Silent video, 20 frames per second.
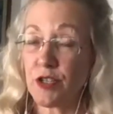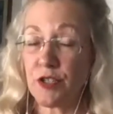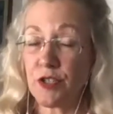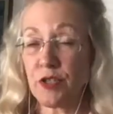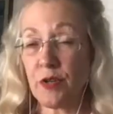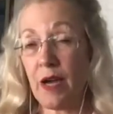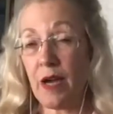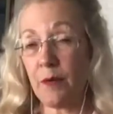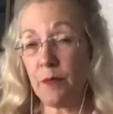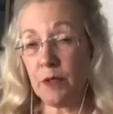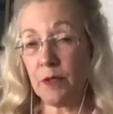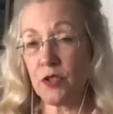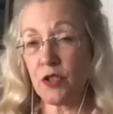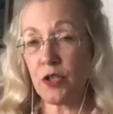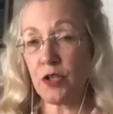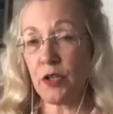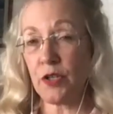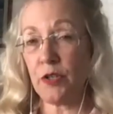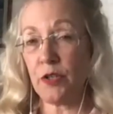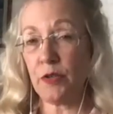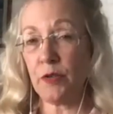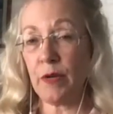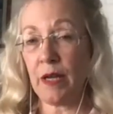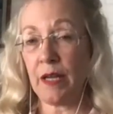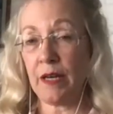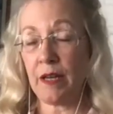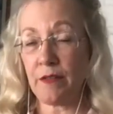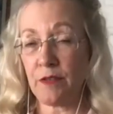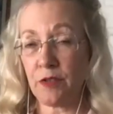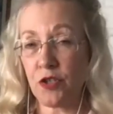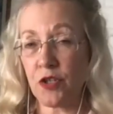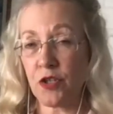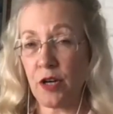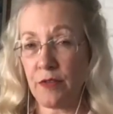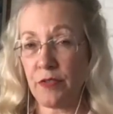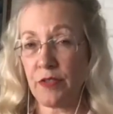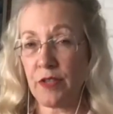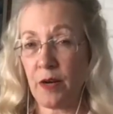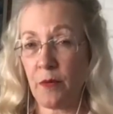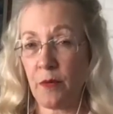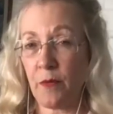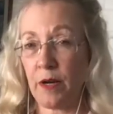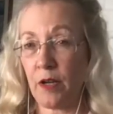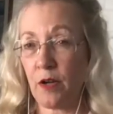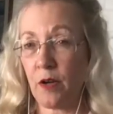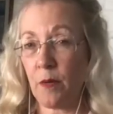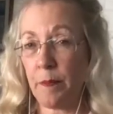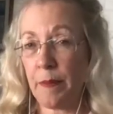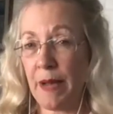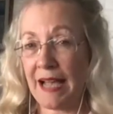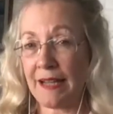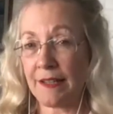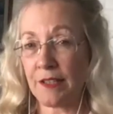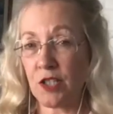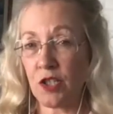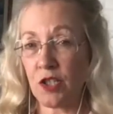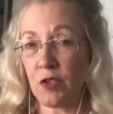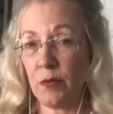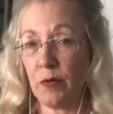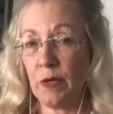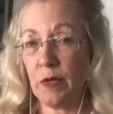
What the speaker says: So I will show you another chart that I want to go back to.